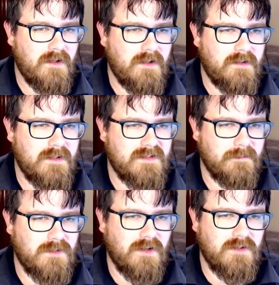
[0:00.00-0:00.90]
Then some
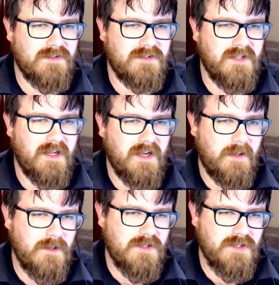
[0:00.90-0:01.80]
toast, an
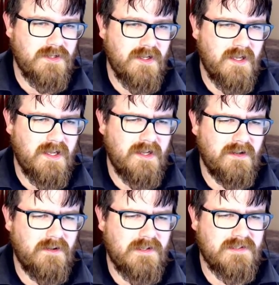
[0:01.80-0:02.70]
image, and
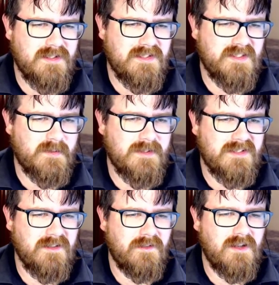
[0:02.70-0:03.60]
notice this is
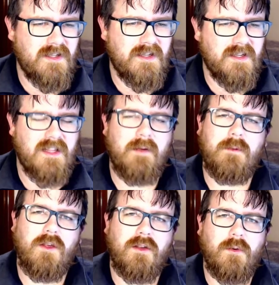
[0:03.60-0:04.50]
specifically an app
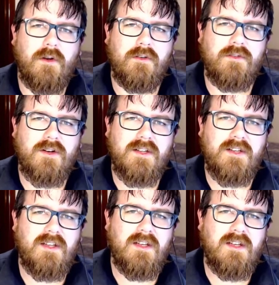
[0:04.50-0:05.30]
logo override.